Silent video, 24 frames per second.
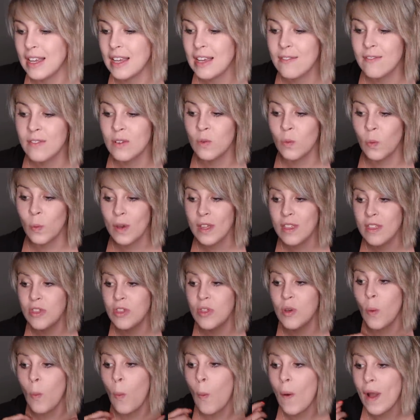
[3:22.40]
even
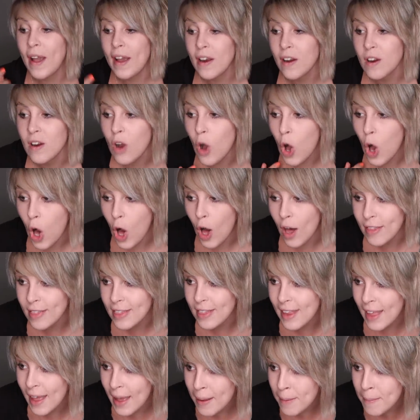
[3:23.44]
with the wear
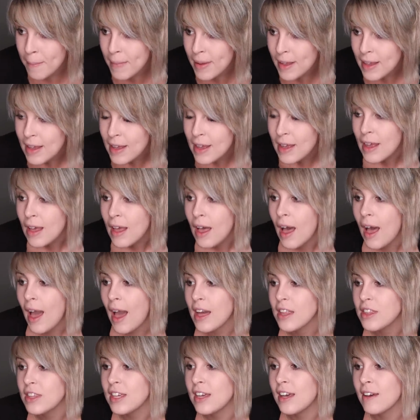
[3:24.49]
on them.
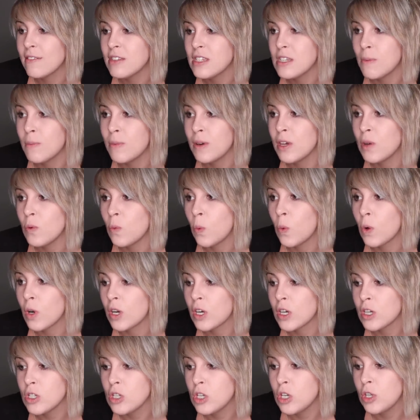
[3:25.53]
I think if somebody
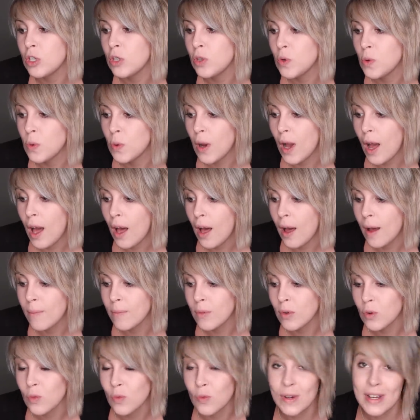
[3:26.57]
were to
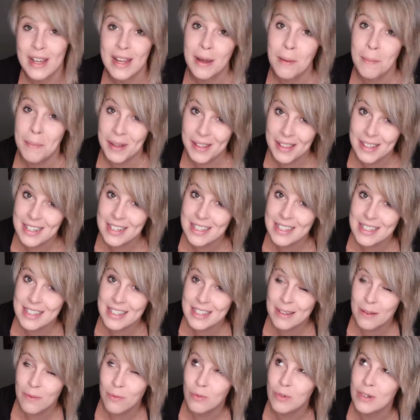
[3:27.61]
um, rehabilitate,
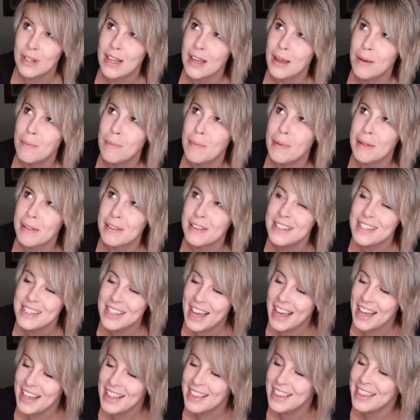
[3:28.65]

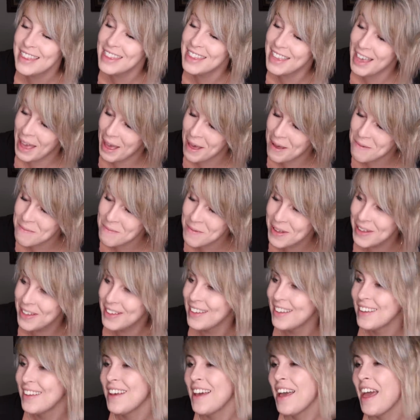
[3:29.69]
rehabilitate
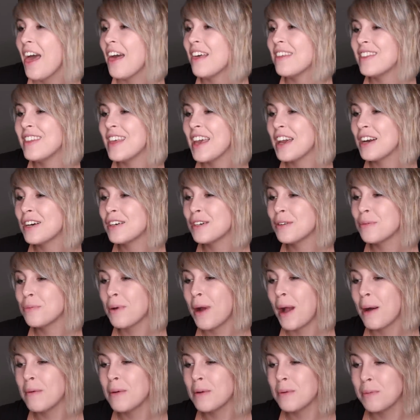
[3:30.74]
them, they could
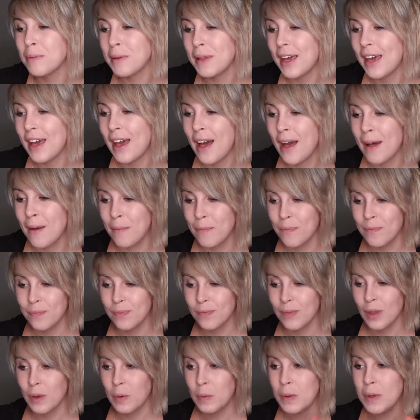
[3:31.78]
probably
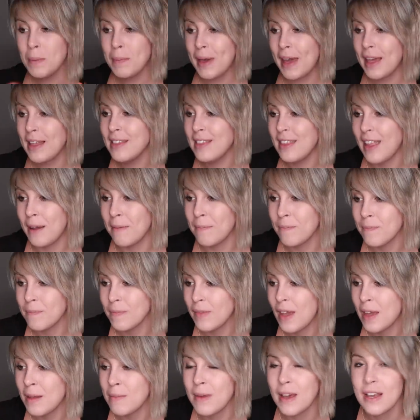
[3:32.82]
um, repaint them
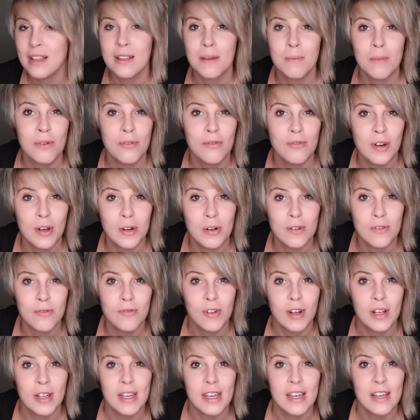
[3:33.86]
and make them a fun or
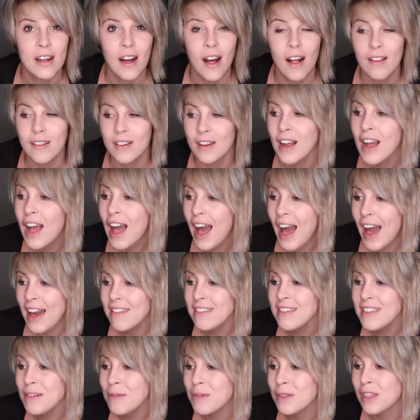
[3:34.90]
funky color. I
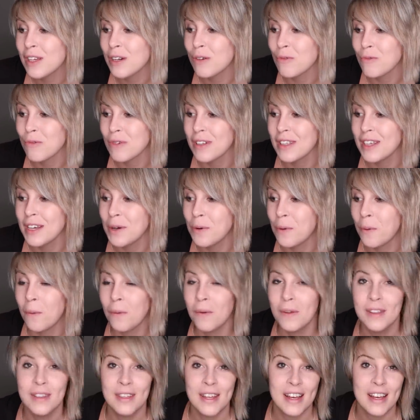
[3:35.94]
think they would look really
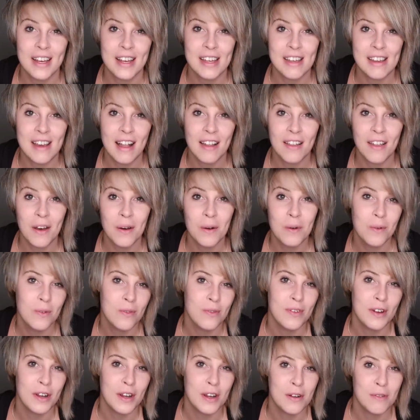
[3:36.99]
cool in like a
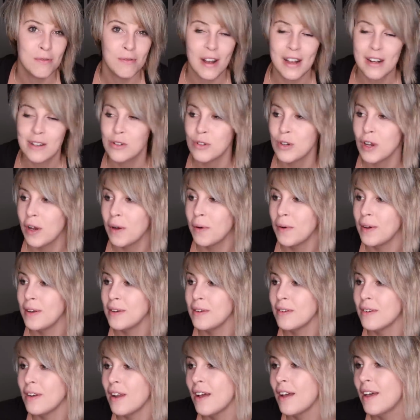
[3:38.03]
yellow, very retro
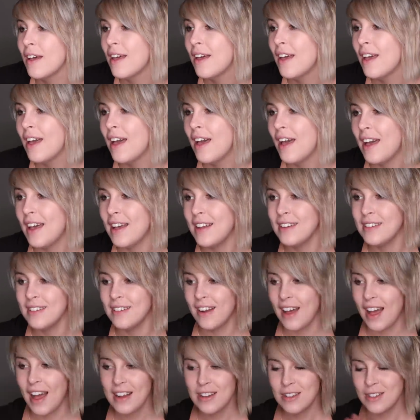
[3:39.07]
and, and
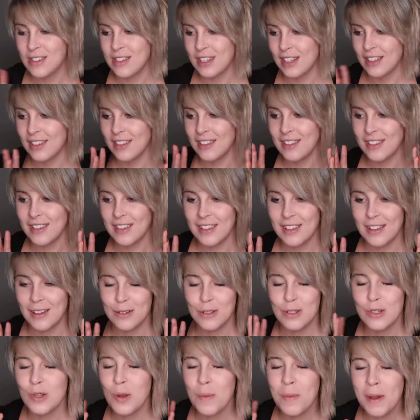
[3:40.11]
I just think
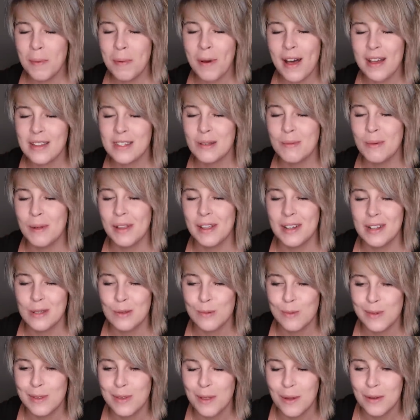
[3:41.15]
there's so many
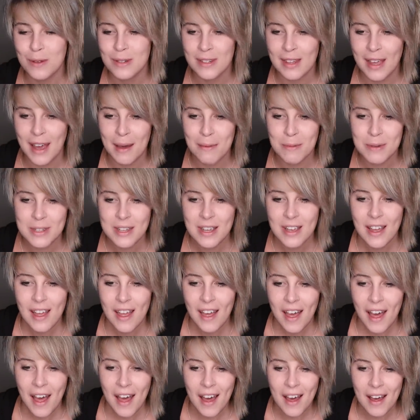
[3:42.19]
possibilities with those lamps.
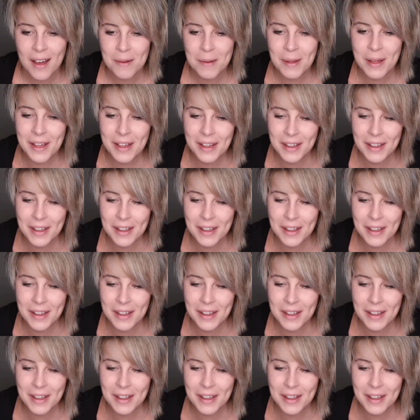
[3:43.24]
Um,